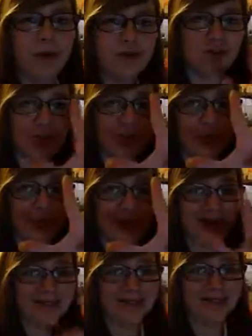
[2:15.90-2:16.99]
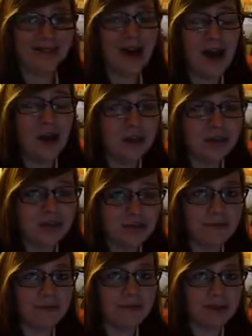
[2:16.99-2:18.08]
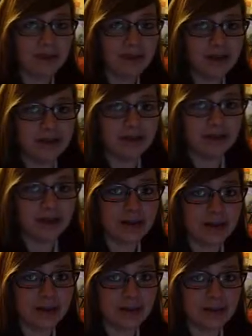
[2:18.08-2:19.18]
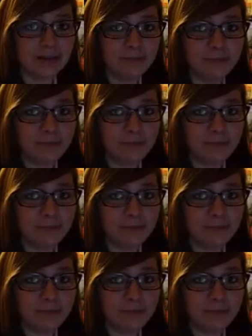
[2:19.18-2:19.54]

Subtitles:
Question three. What's your favorite thing to do in the summer?